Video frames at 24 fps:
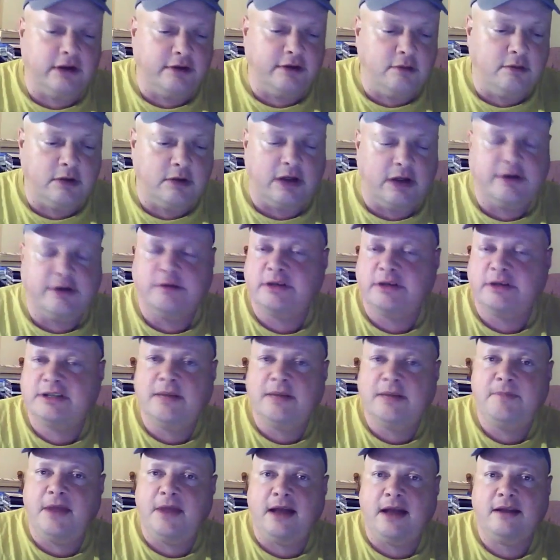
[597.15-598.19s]
I don't
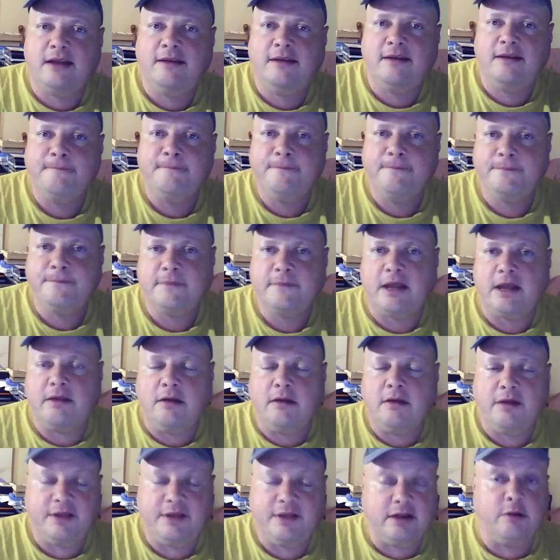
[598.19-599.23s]
accept that.
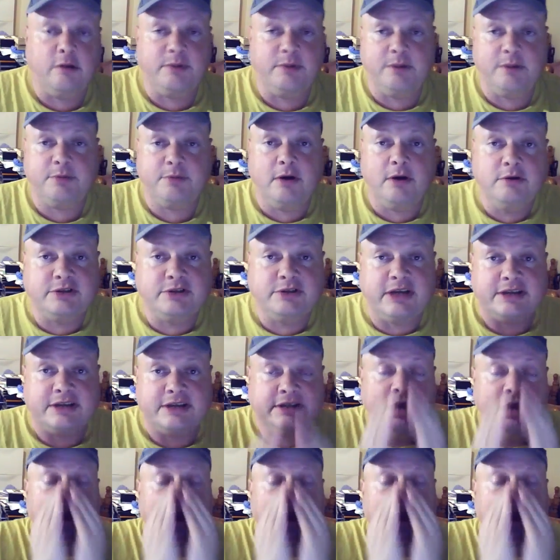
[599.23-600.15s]
I think there'll be a process.